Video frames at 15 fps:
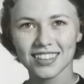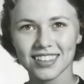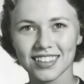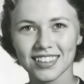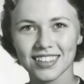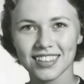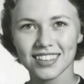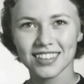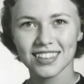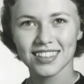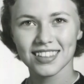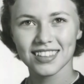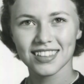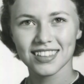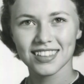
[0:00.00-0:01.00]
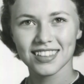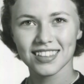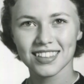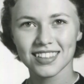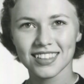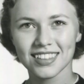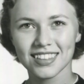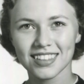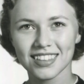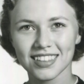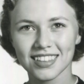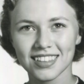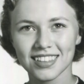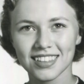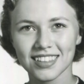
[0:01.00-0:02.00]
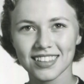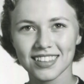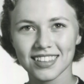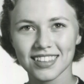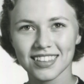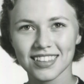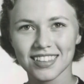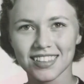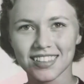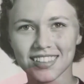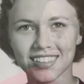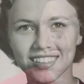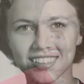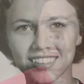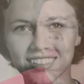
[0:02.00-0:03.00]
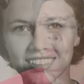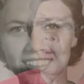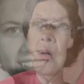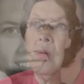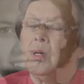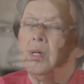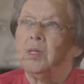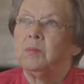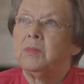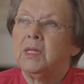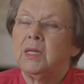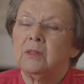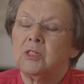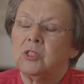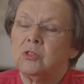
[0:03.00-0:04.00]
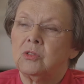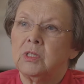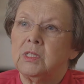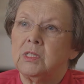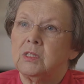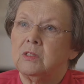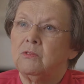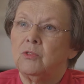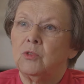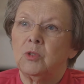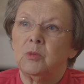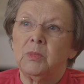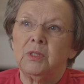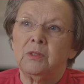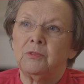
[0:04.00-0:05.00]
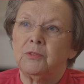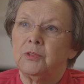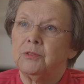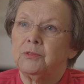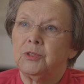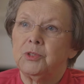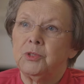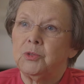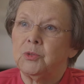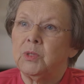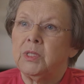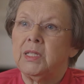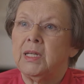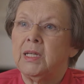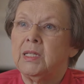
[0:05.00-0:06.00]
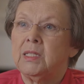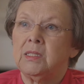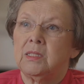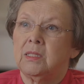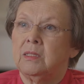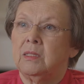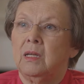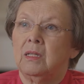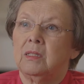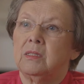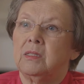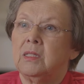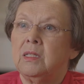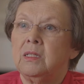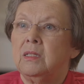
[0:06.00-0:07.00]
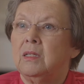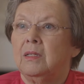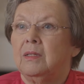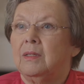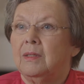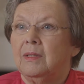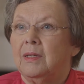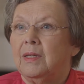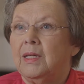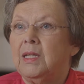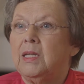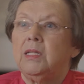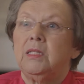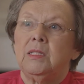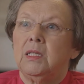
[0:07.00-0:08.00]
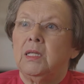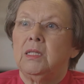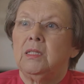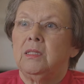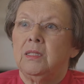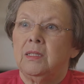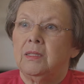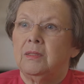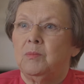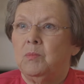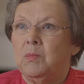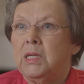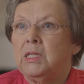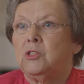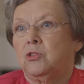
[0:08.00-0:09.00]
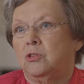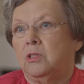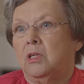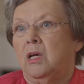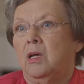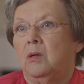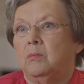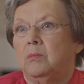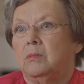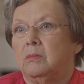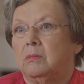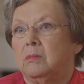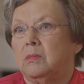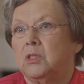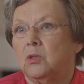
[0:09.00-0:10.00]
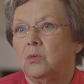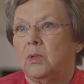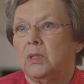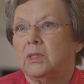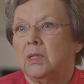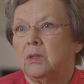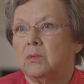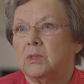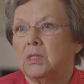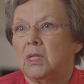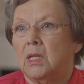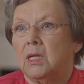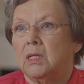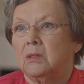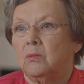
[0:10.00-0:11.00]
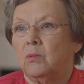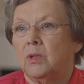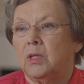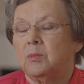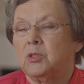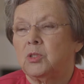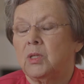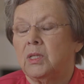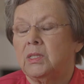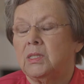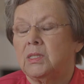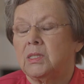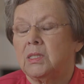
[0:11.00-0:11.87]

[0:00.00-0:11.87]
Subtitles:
As I've looked back on my life, I bet I could walk up and down the streets in Fort Mill for 2 or 3 days and not see anything that measured up to what that was like, what I'm trying to